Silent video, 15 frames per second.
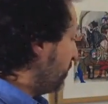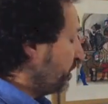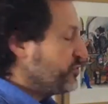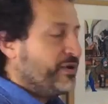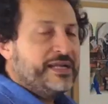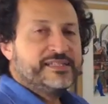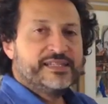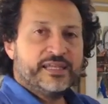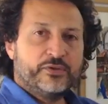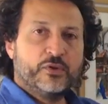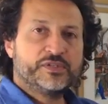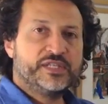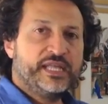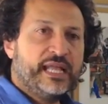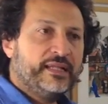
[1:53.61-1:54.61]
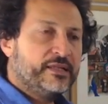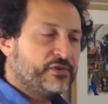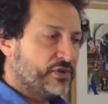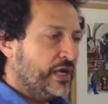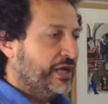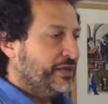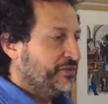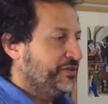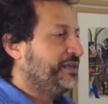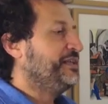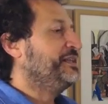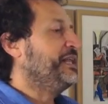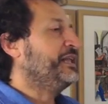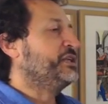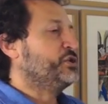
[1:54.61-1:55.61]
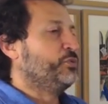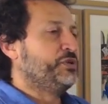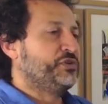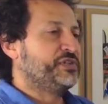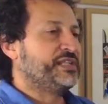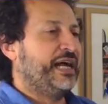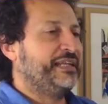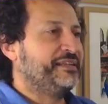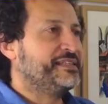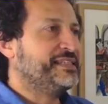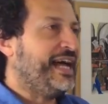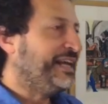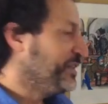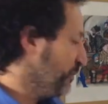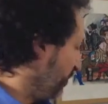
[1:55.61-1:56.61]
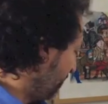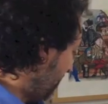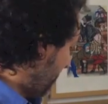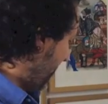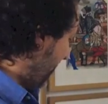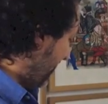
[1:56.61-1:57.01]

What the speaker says: you can translate those in English which is understandable,